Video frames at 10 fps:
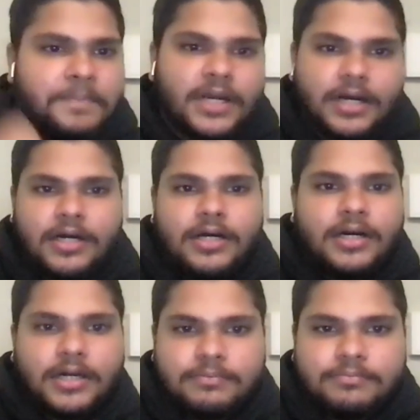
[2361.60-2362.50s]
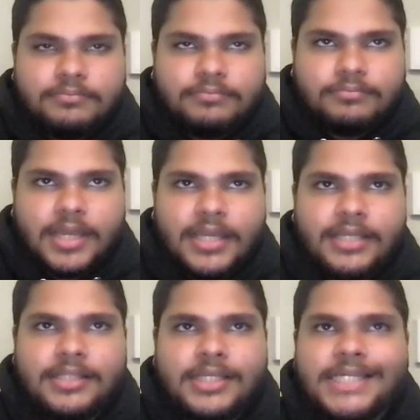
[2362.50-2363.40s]
Uh,
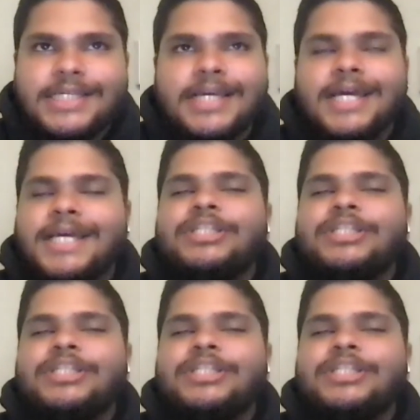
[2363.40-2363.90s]
he he